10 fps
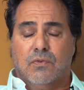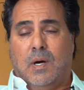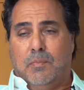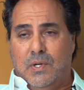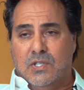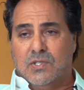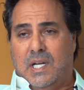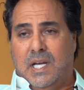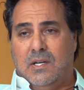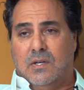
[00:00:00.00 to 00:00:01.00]
couple years
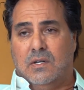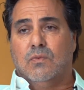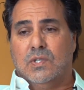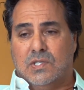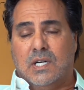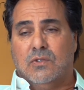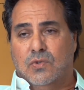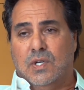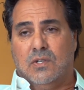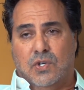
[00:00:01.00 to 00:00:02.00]
later, we started
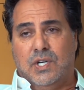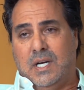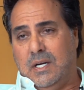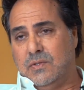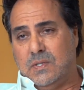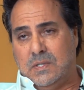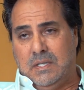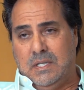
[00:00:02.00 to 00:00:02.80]
doing 30 houses a